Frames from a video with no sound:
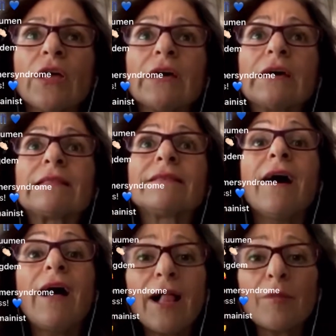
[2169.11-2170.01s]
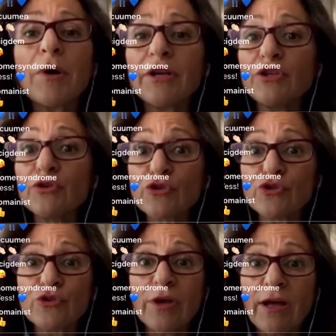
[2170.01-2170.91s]
the help I used to
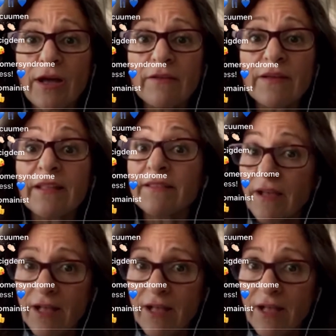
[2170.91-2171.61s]
have and the help